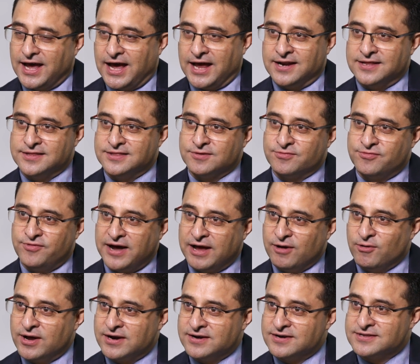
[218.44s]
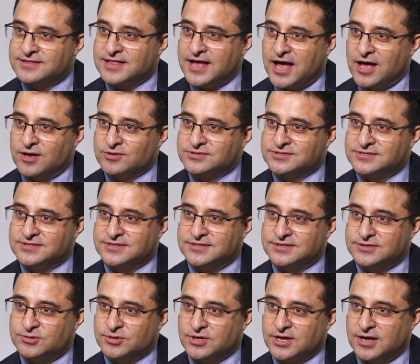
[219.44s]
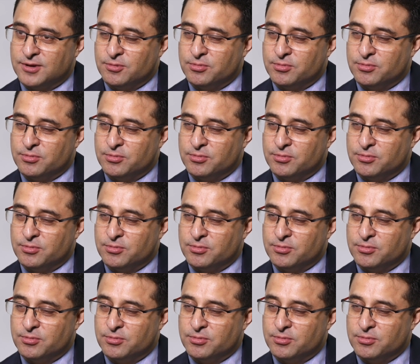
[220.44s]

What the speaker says: another 500,000